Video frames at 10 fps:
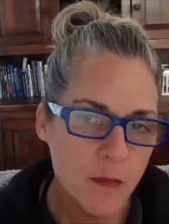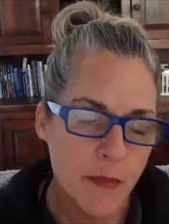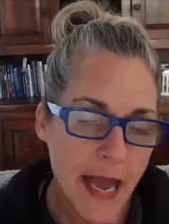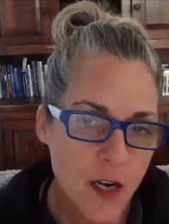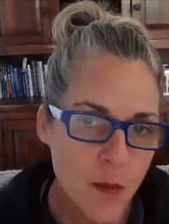
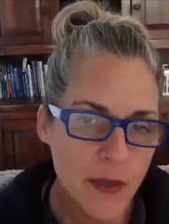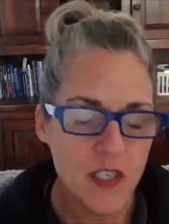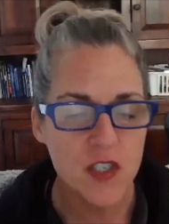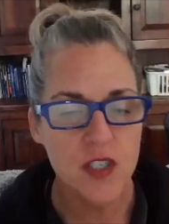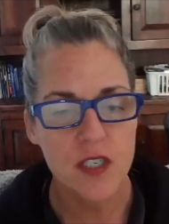banner
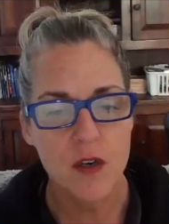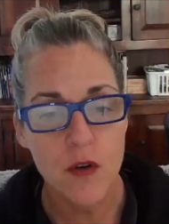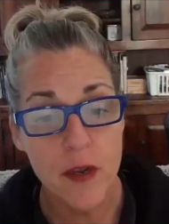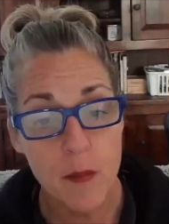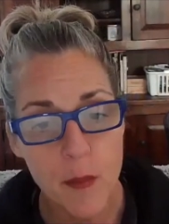picture
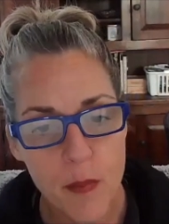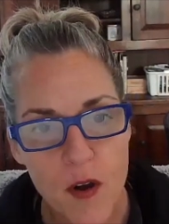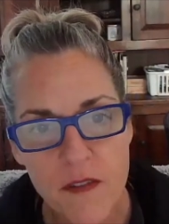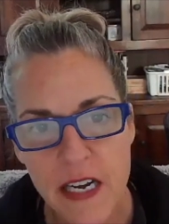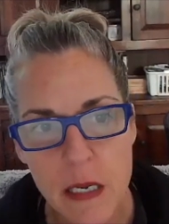or their
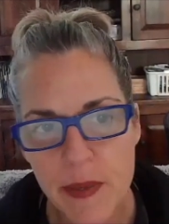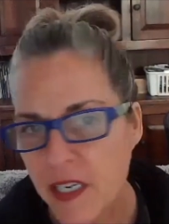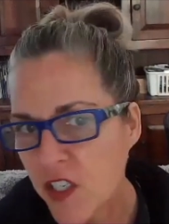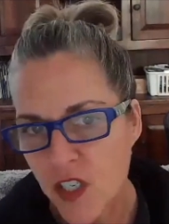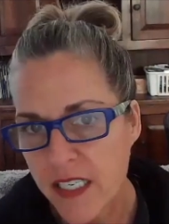profile
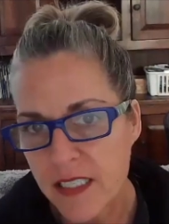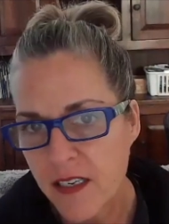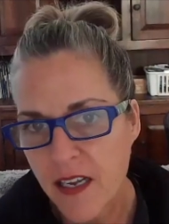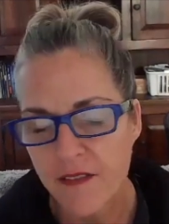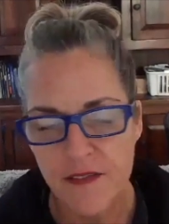picture is
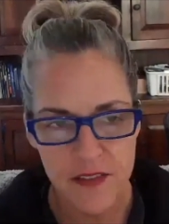enough.